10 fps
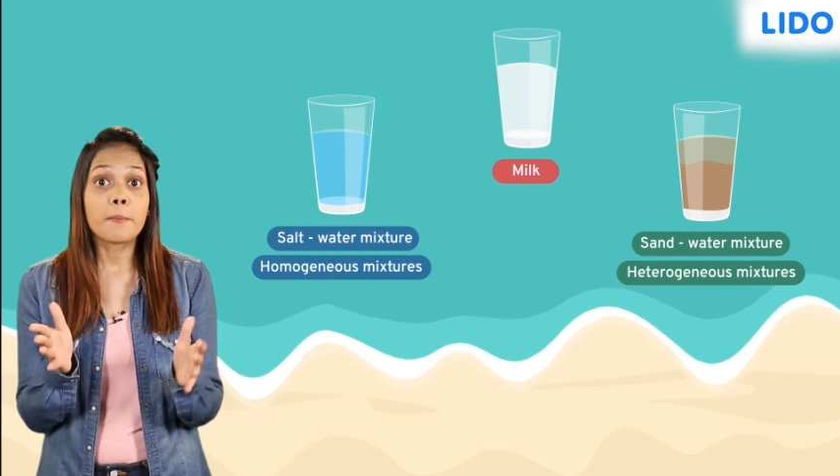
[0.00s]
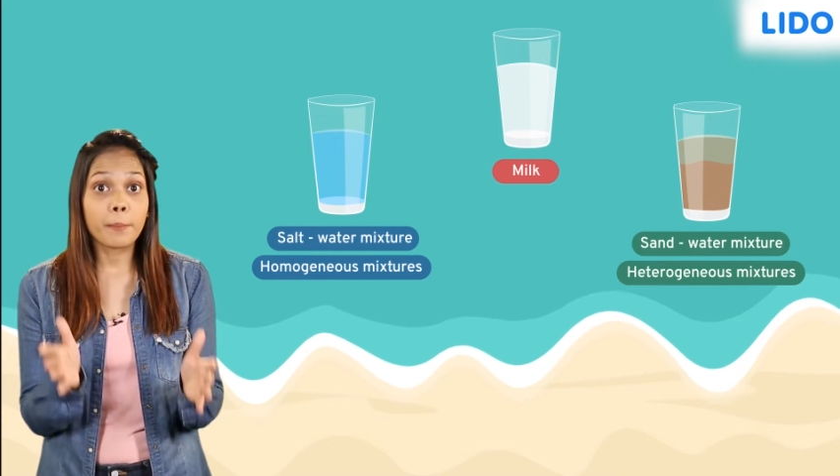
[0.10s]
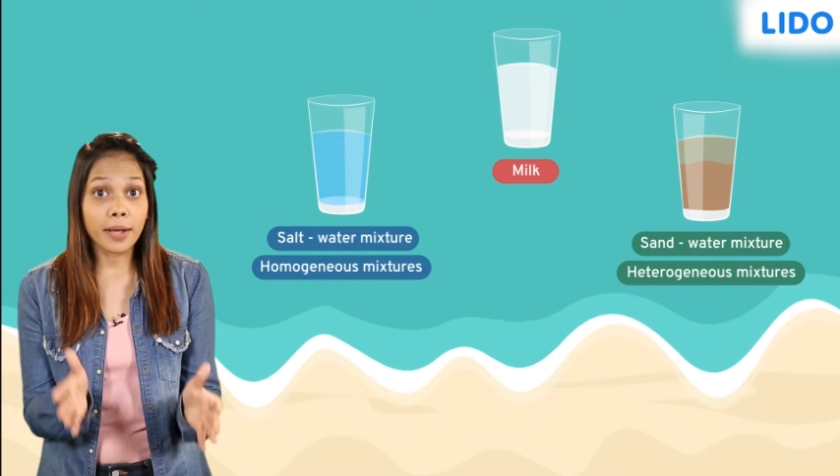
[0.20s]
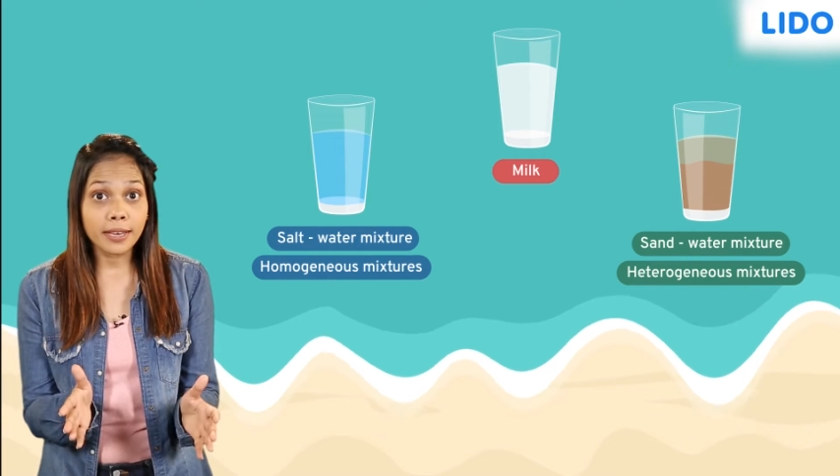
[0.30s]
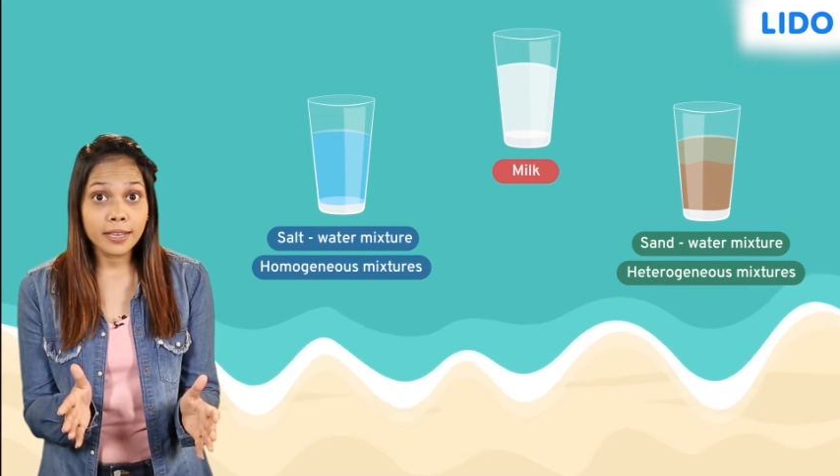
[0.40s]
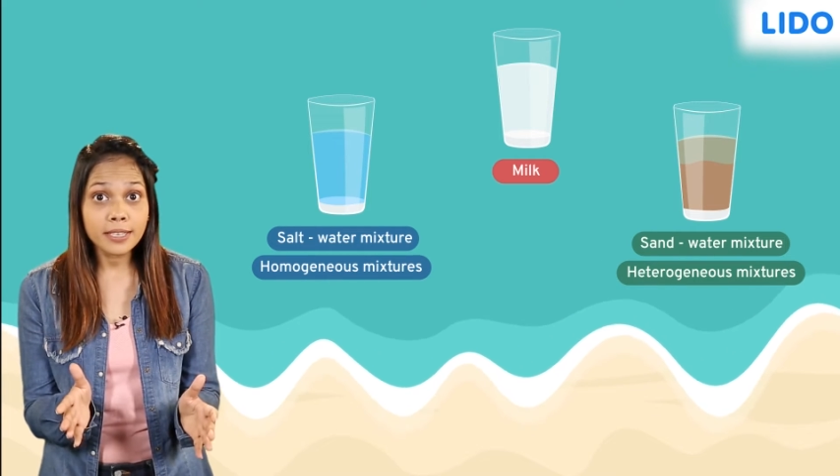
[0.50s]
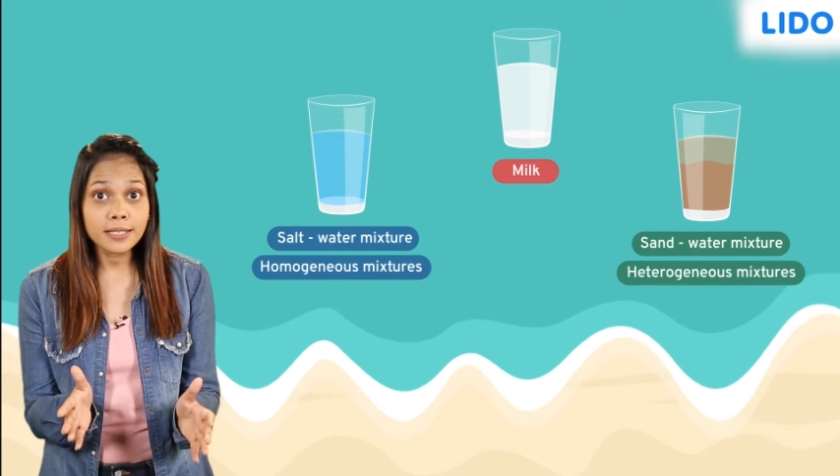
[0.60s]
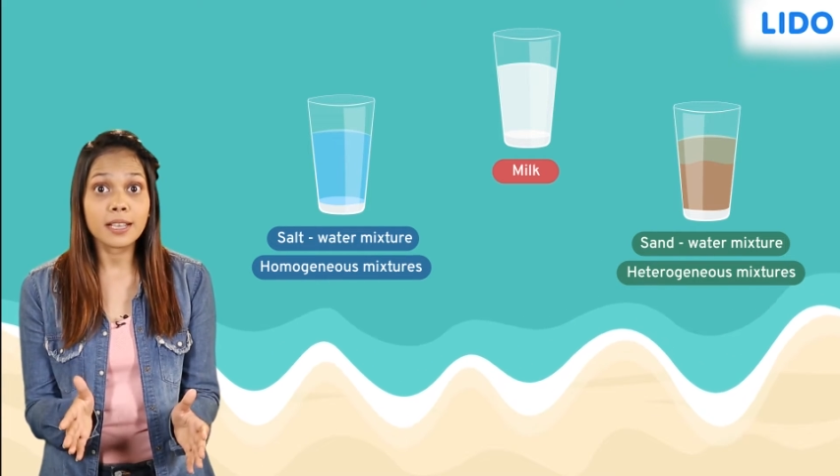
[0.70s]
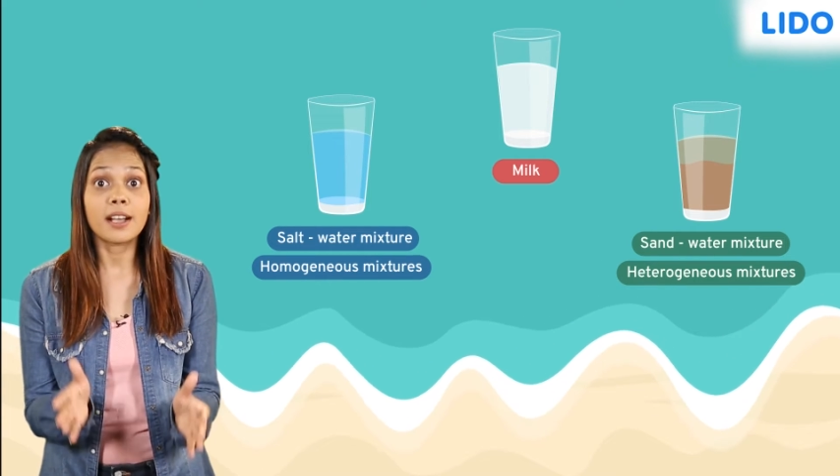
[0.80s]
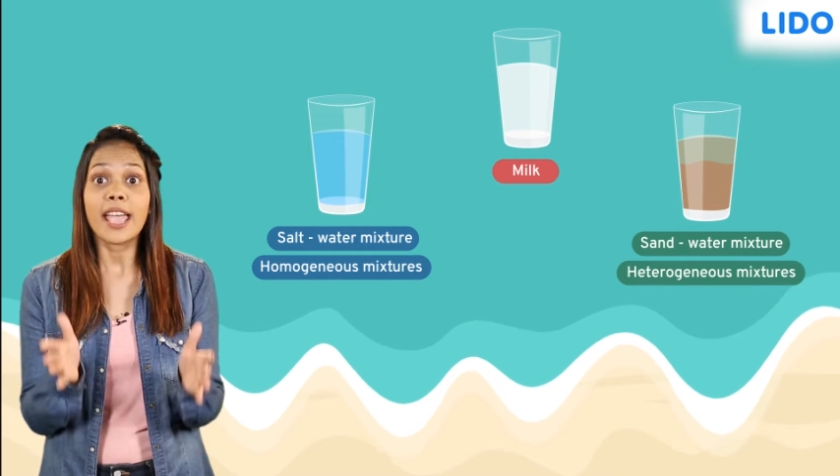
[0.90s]
but it is
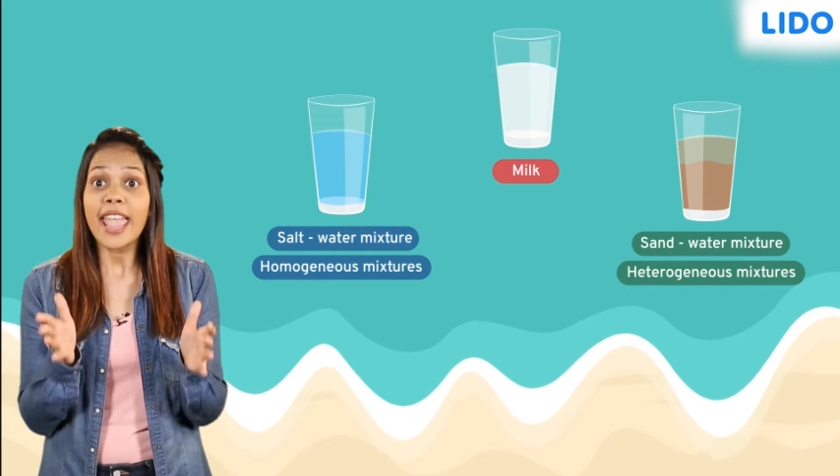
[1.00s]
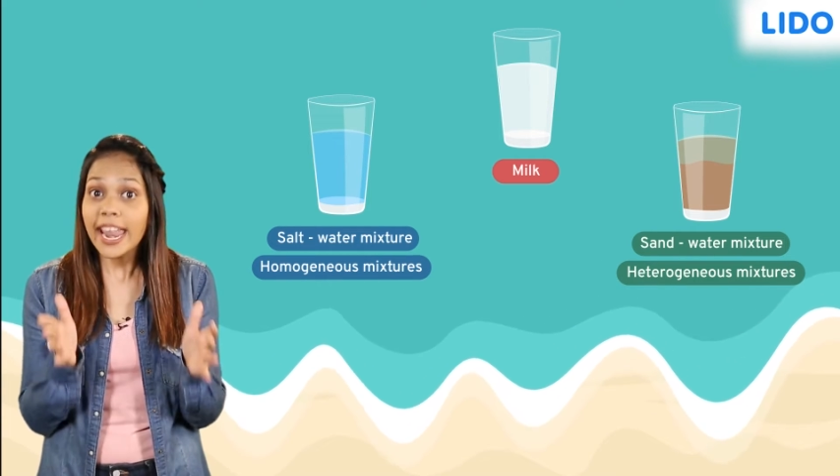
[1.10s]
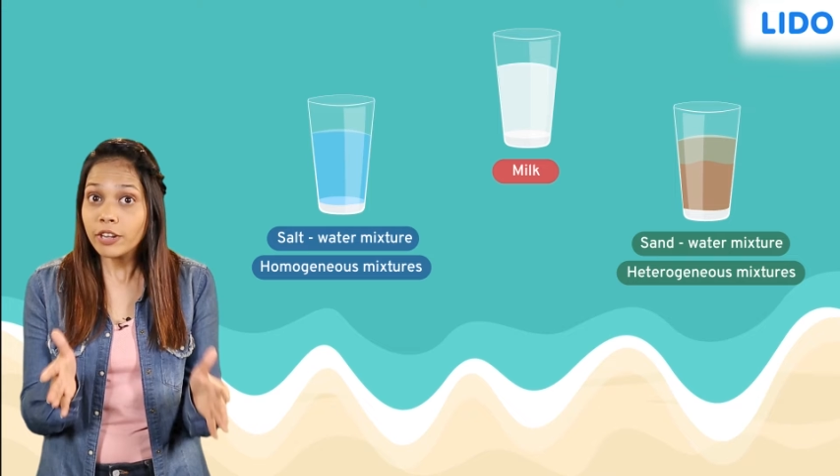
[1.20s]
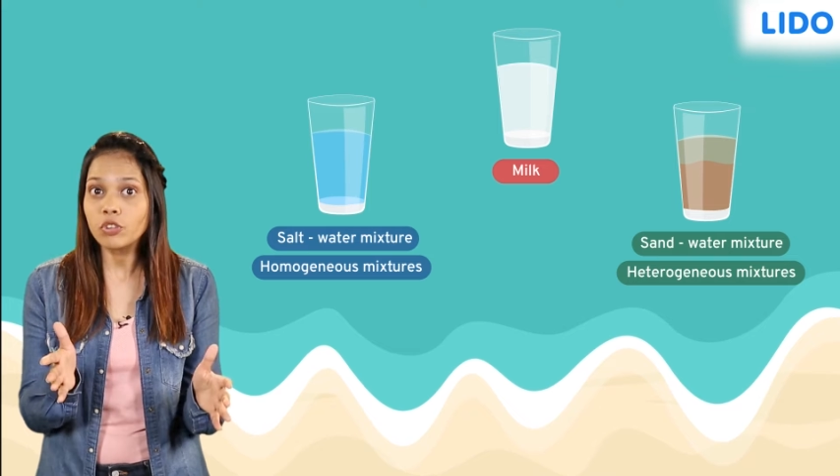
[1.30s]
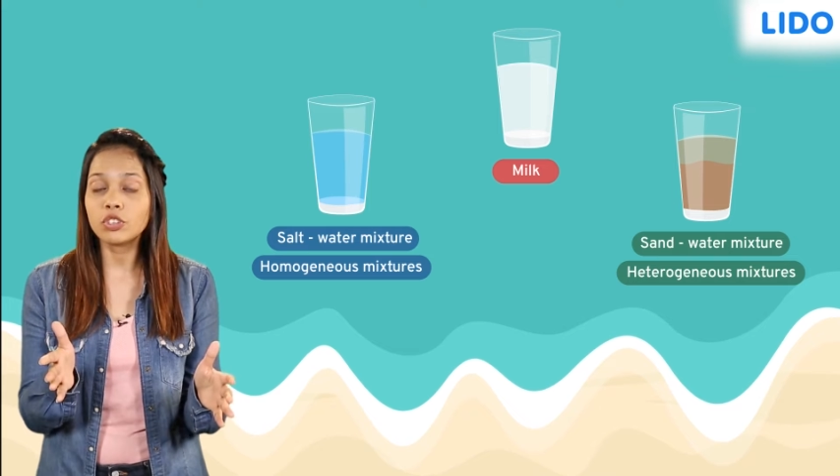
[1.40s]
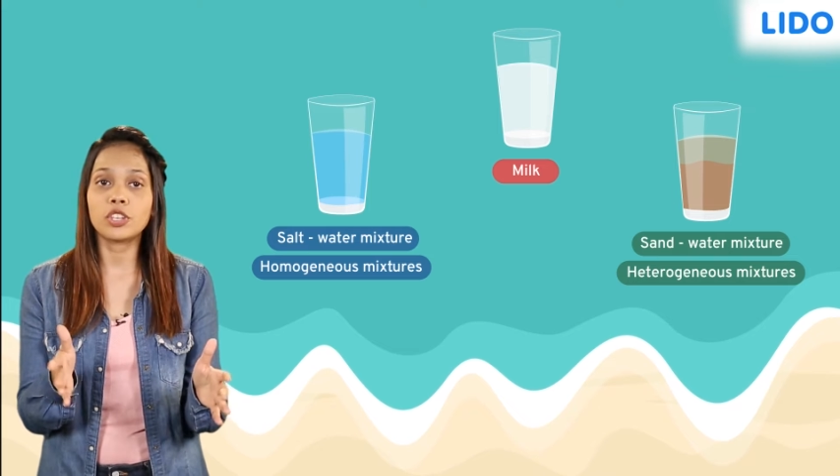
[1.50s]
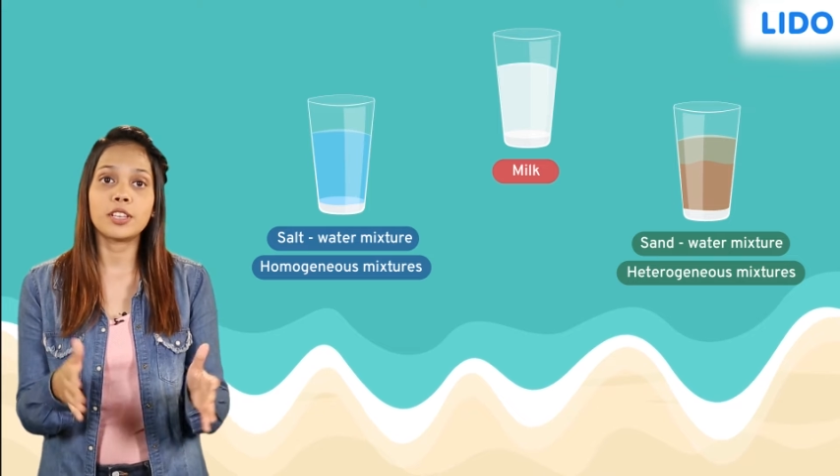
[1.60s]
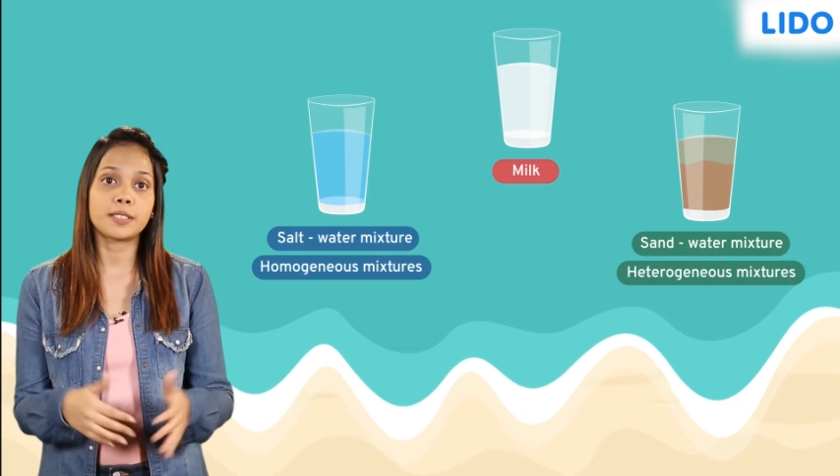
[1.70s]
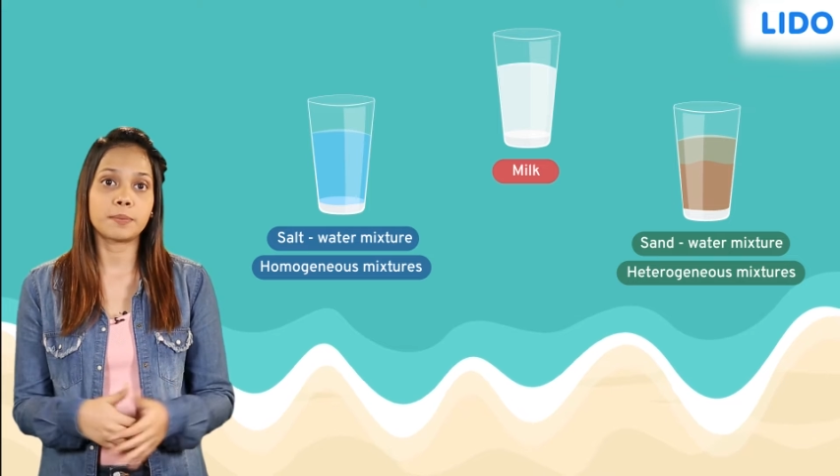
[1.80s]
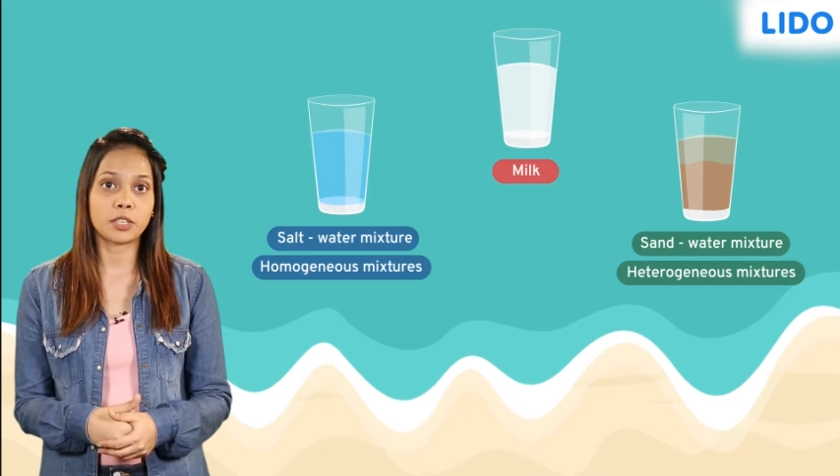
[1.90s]
a
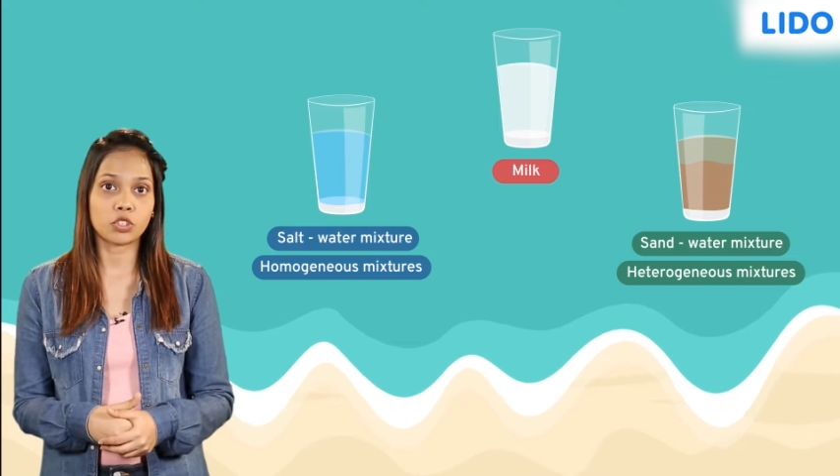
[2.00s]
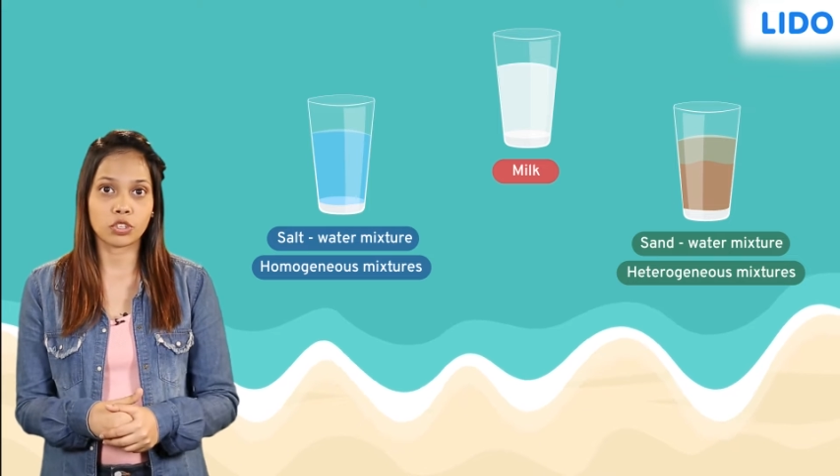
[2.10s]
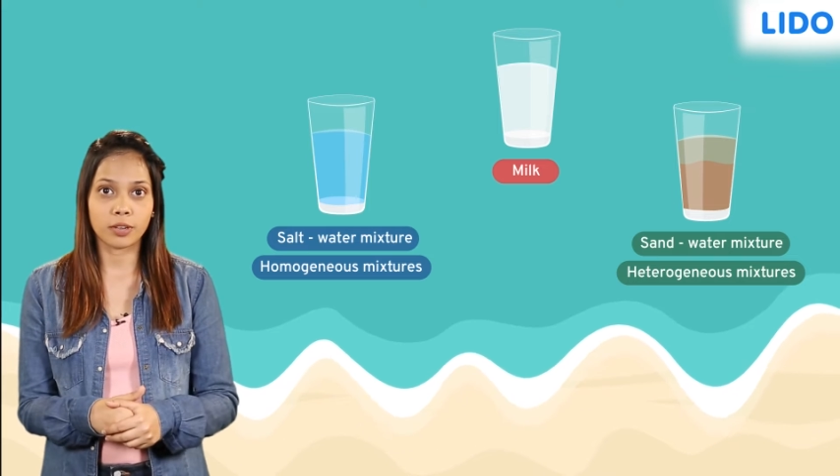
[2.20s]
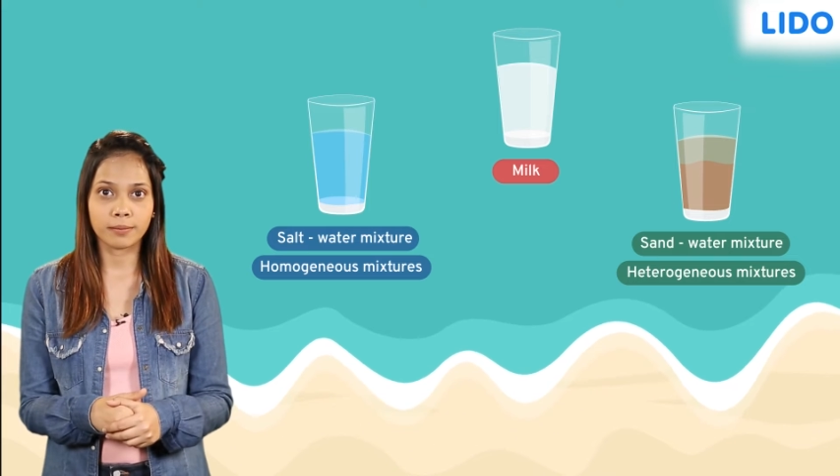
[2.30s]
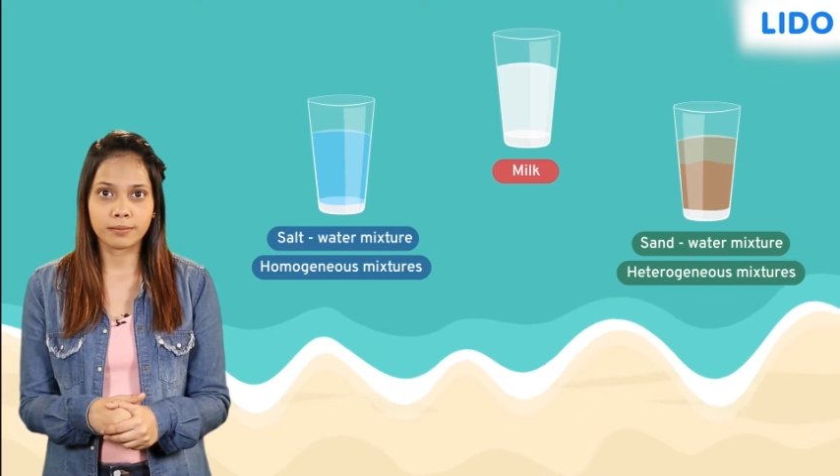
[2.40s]
heterogeneous mixture.